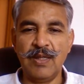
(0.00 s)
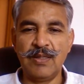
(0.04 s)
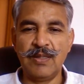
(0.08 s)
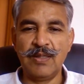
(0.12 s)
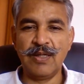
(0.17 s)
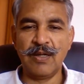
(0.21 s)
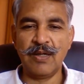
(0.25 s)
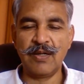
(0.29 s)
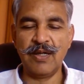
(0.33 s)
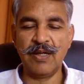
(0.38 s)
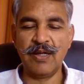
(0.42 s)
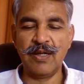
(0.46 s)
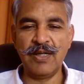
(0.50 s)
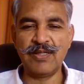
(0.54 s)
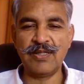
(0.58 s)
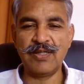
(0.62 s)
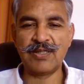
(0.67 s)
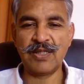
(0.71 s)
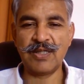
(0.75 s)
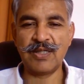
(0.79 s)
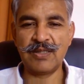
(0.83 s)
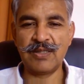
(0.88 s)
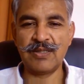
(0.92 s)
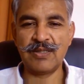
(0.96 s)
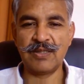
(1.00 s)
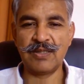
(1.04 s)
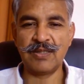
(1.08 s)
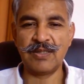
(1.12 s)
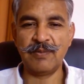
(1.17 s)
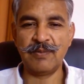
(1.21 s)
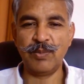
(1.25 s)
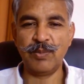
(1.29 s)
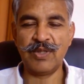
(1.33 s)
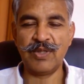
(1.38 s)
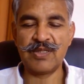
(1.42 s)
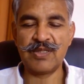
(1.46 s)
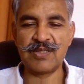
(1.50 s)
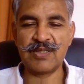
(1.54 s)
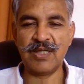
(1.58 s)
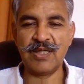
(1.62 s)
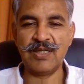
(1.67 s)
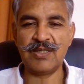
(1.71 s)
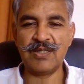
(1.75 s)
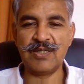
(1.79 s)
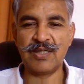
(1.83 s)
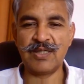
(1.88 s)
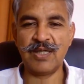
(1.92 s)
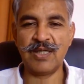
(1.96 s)
The organized sector
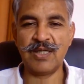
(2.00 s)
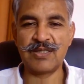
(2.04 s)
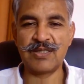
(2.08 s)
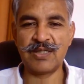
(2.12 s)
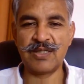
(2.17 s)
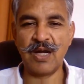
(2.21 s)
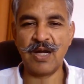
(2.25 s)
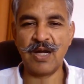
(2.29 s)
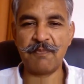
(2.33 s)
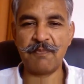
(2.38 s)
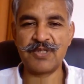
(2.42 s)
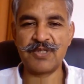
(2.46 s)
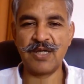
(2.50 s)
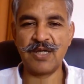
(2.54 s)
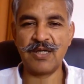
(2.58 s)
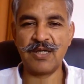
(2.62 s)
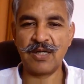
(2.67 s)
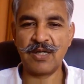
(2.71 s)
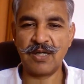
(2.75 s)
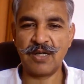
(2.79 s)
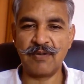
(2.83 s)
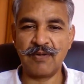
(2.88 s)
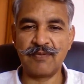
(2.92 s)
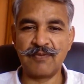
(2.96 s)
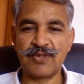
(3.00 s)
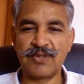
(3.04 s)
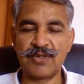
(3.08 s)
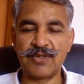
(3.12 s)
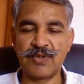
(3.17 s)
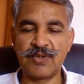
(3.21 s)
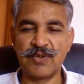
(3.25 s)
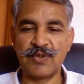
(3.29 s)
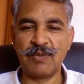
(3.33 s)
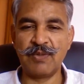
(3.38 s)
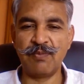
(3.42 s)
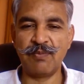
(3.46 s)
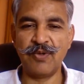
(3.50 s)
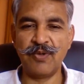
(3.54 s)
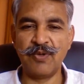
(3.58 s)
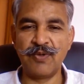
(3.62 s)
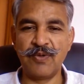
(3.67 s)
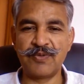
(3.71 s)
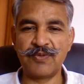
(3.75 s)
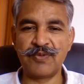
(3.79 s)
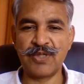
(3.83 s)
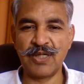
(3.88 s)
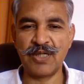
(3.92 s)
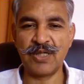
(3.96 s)
sends its representatives to the board
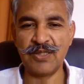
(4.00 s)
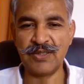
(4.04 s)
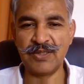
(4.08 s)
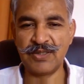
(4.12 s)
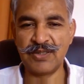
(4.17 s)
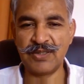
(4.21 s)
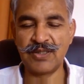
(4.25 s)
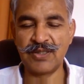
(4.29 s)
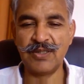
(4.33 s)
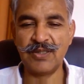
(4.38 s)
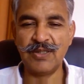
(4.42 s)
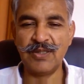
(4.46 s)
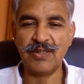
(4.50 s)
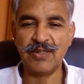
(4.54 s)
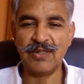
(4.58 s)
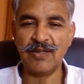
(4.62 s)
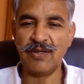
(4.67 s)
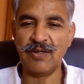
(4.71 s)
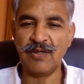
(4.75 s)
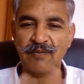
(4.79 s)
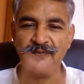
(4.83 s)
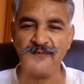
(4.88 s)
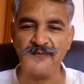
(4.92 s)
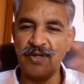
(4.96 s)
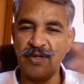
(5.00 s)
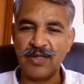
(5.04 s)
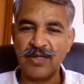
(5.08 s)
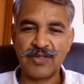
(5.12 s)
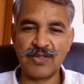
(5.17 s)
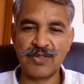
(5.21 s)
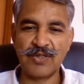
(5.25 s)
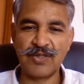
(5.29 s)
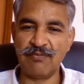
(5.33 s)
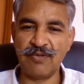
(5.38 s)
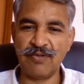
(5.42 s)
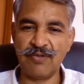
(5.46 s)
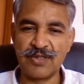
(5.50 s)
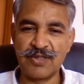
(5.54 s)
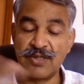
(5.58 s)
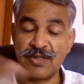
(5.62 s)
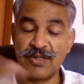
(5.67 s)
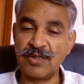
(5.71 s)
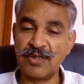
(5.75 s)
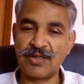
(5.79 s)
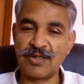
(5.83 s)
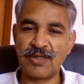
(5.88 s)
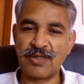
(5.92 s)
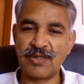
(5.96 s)
of studies of various
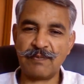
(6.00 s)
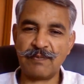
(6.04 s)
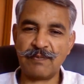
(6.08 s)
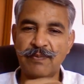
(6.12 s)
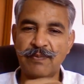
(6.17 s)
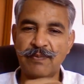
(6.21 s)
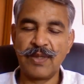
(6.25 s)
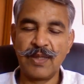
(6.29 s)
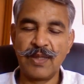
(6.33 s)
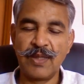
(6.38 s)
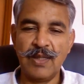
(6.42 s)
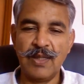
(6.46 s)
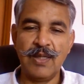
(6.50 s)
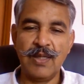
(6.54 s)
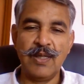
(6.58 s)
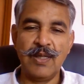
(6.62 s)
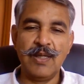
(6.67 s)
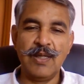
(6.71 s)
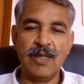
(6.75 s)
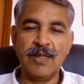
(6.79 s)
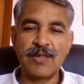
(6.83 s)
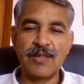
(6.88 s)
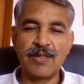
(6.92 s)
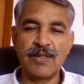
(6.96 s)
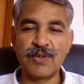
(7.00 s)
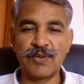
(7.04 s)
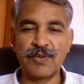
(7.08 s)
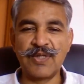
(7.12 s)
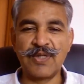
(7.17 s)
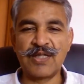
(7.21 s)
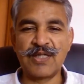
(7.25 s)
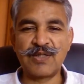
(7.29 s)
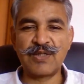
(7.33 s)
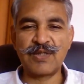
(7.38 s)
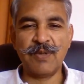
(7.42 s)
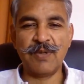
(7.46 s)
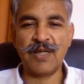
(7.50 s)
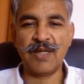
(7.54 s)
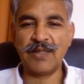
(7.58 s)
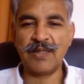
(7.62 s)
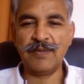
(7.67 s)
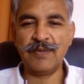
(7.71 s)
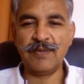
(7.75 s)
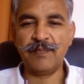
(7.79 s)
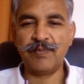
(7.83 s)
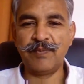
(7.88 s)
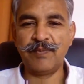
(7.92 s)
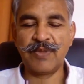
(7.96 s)
universities. So that's
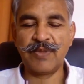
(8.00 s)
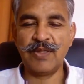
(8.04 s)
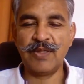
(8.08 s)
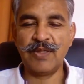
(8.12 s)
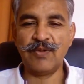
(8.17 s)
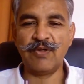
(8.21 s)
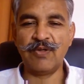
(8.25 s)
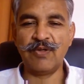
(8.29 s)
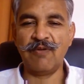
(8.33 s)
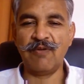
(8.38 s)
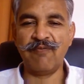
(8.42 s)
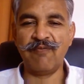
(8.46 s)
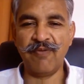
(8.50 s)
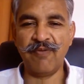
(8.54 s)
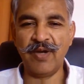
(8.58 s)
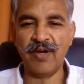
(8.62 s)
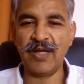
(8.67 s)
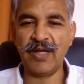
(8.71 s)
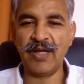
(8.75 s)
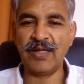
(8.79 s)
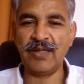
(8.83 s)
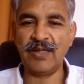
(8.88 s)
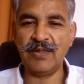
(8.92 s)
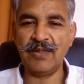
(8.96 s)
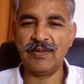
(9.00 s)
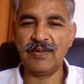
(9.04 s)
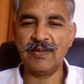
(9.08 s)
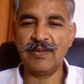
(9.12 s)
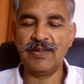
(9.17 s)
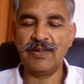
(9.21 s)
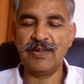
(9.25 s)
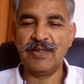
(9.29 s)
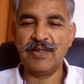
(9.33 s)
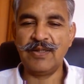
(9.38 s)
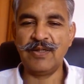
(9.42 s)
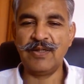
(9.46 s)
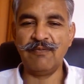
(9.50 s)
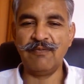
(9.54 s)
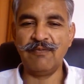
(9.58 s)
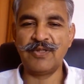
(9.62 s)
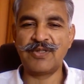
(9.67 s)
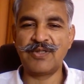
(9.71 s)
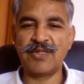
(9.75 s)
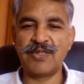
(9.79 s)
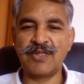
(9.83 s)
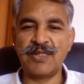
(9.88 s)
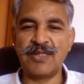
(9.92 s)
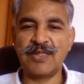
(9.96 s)
why you can find
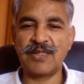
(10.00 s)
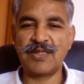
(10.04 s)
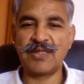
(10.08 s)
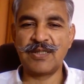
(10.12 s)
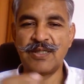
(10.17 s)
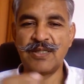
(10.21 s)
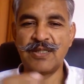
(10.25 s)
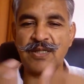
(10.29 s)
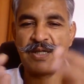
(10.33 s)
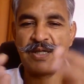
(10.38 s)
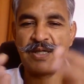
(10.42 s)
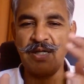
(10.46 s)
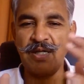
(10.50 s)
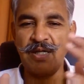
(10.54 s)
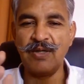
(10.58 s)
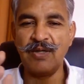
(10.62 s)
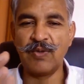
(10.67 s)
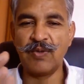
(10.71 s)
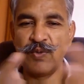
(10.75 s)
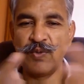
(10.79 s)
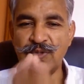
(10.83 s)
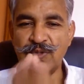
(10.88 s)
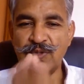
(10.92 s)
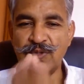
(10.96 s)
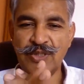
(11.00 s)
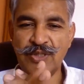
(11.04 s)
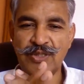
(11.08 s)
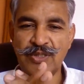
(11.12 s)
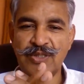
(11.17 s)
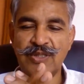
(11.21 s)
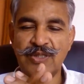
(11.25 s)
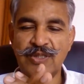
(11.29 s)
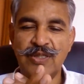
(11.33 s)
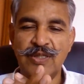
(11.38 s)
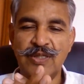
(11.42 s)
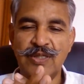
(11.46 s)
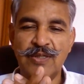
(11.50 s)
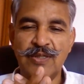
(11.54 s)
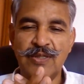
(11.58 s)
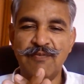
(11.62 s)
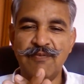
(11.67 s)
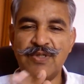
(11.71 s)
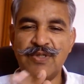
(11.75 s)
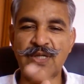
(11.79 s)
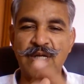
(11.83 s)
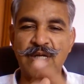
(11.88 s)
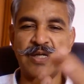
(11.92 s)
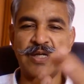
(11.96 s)
universities running courses
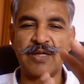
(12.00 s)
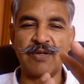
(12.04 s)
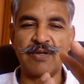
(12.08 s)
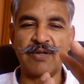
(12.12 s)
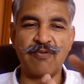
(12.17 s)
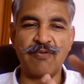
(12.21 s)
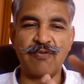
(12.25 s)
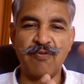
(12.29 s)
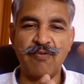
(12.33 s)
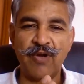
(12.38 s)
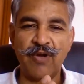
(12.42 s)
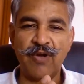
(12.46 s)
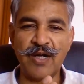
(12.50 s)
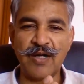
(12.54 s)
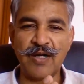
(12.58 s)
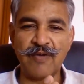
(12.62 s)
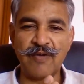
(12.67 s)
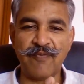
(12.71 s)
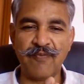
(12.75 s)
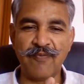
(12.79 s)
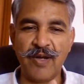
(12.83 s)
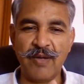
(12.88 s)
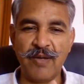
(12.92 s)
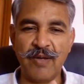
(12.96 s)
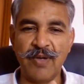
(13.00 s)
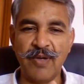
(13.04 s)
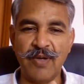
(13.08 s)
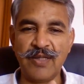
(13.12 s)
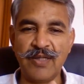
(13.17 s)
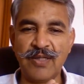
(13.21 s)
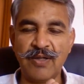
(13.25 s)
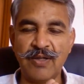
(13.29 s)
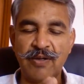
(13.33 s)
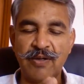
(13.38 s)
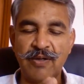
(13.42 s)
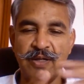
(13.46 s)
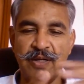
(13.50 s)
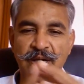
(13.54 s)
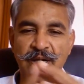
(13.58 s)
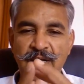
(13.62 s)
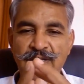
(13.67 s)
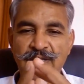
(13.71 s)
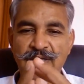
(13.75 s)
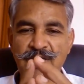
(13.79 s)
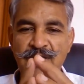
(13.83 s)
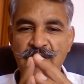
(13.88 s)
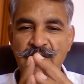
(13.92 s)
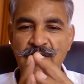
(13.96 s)
which are required by the
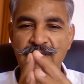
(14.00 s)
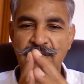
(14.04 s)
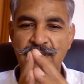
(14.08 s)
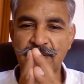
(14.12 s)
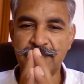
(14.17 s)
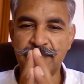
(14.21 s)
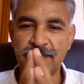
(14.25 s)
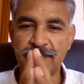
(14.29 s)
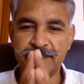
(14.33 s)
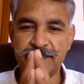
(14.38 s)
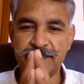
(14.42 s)
organized sector.